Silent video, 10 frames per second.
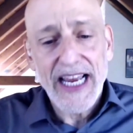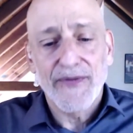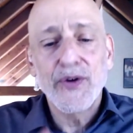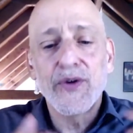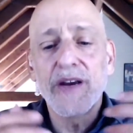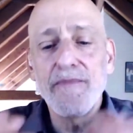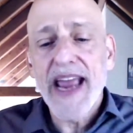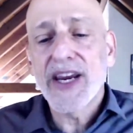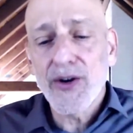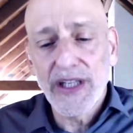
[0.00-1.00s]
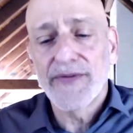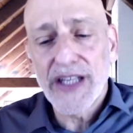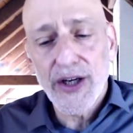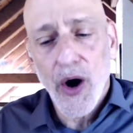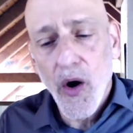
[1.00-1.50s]
If you can make your living
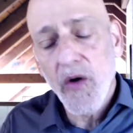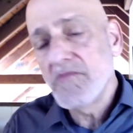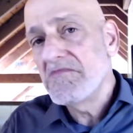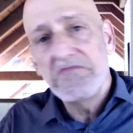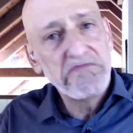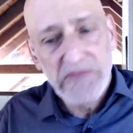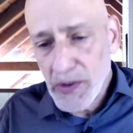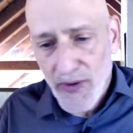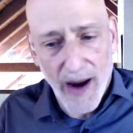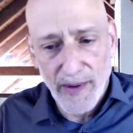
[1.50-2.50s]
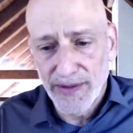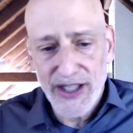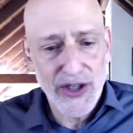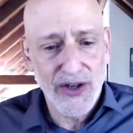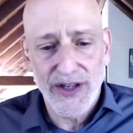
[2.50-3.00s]
at home, you probably
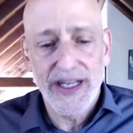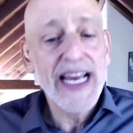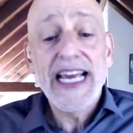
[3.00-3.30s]
should.